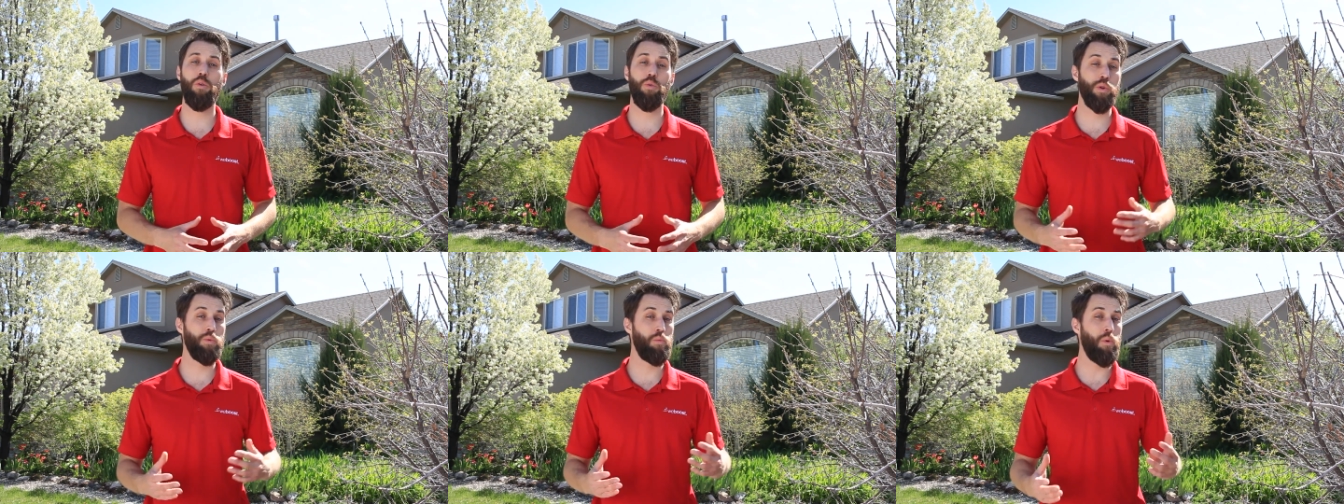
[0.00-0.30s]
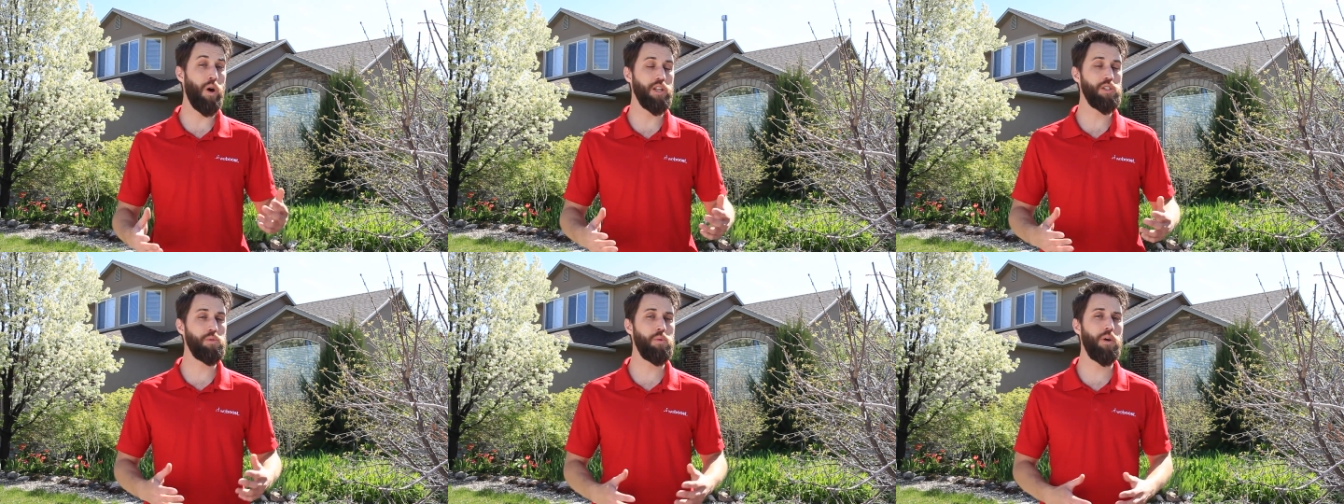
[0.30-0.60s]

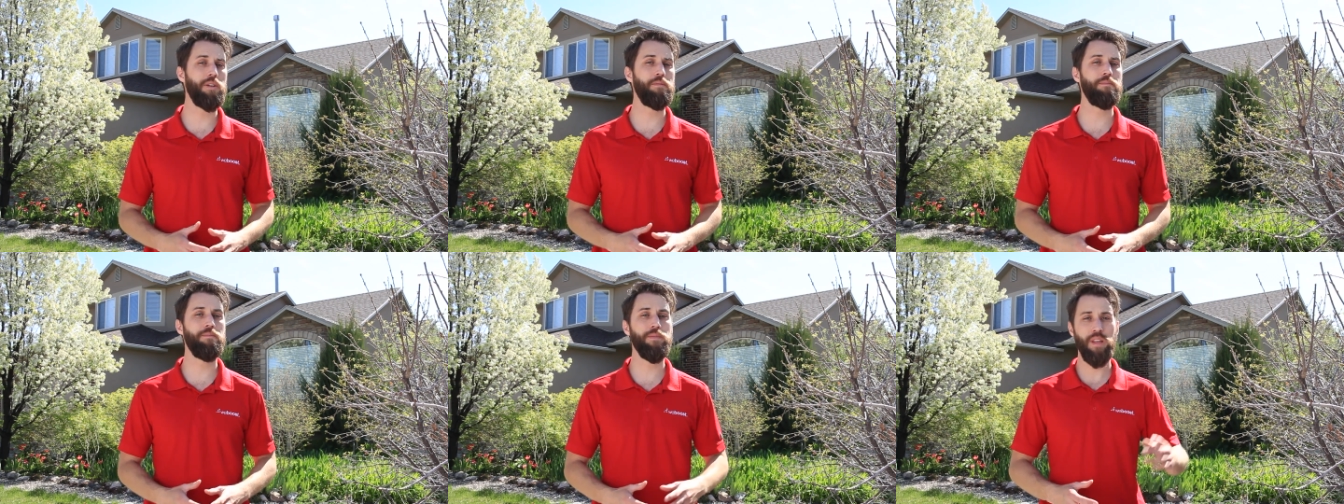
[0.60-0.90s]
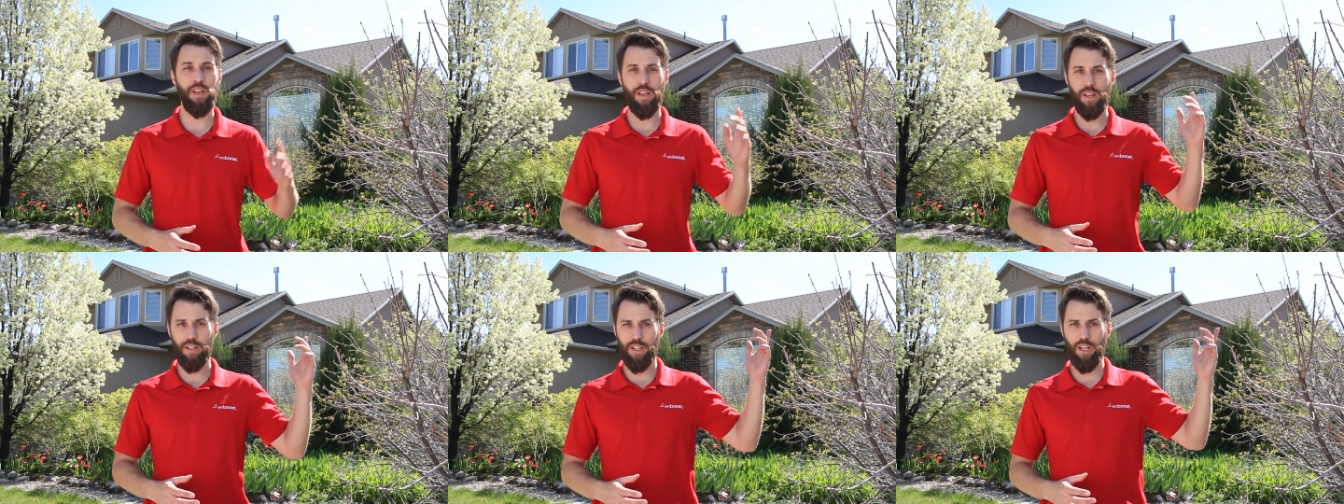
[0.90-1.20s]
rewatch one,
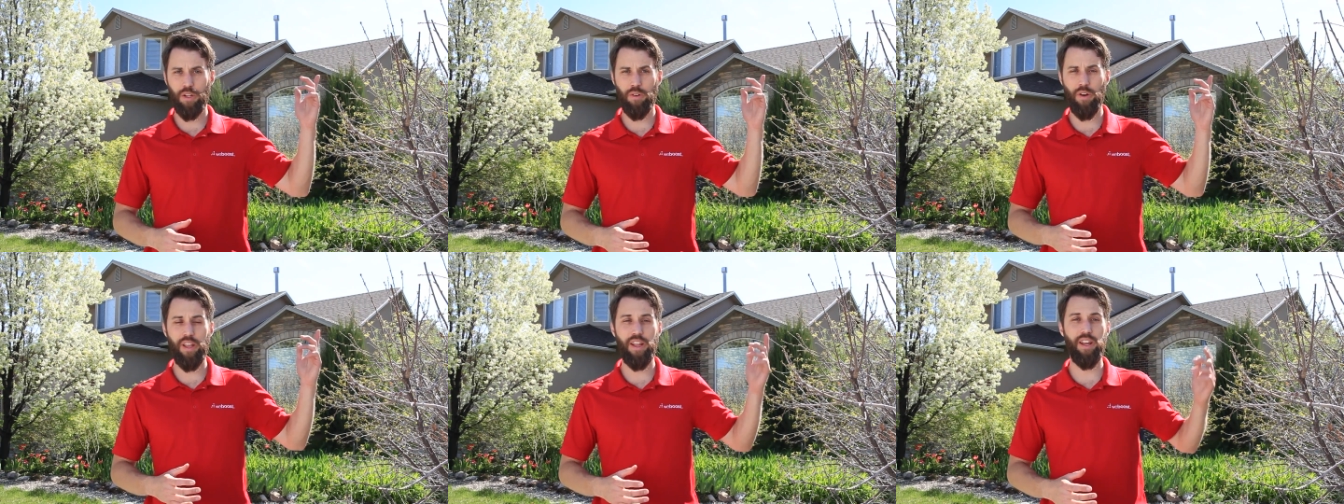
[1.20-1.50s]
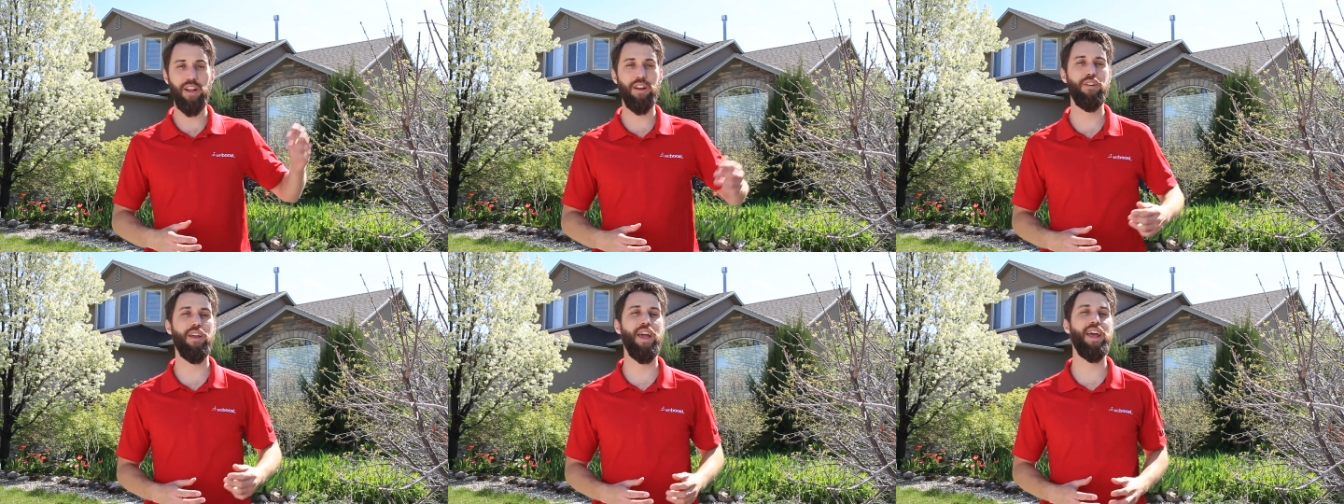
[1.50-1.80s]
click right
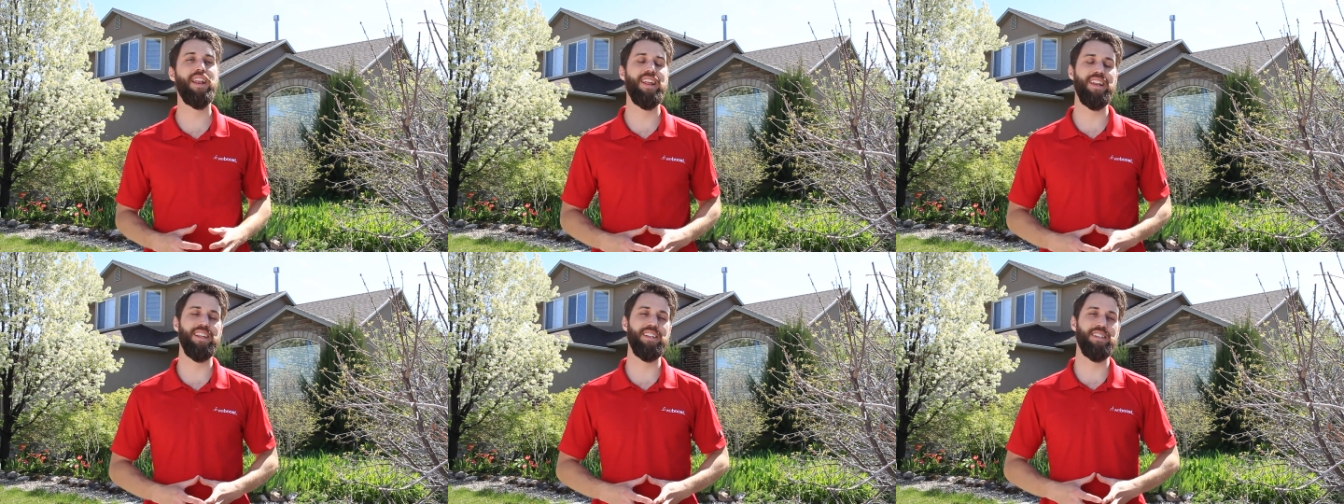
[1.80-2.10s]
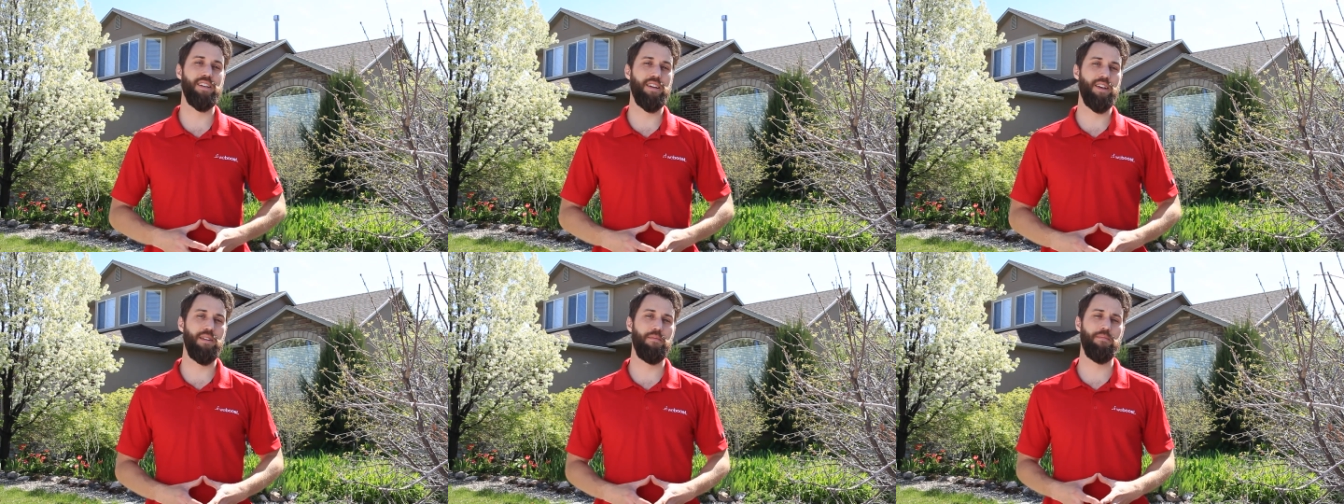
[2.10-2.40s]
here at any
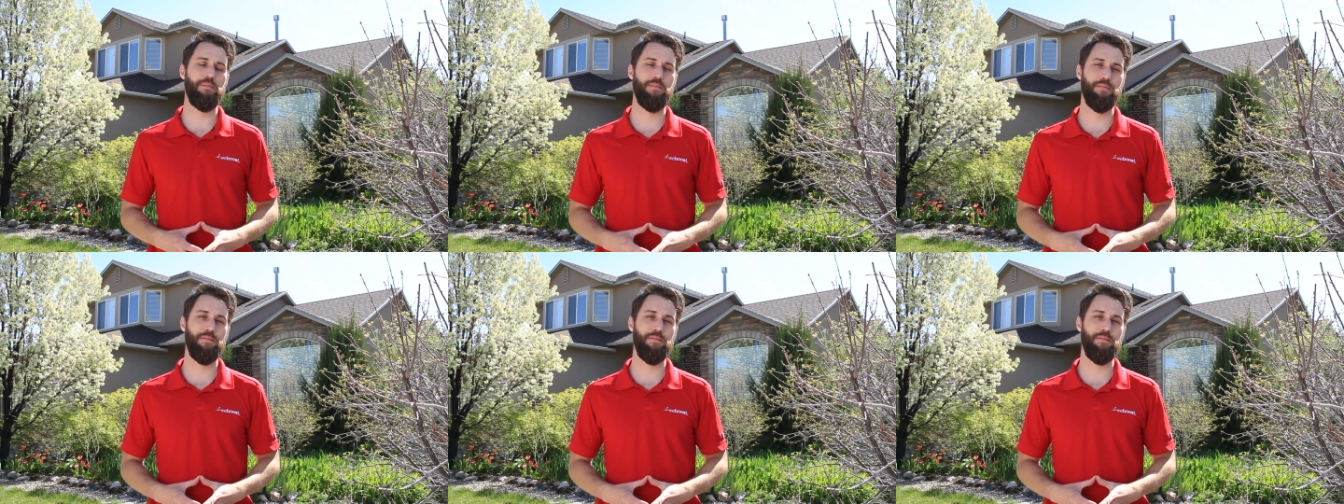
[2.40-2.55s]
time.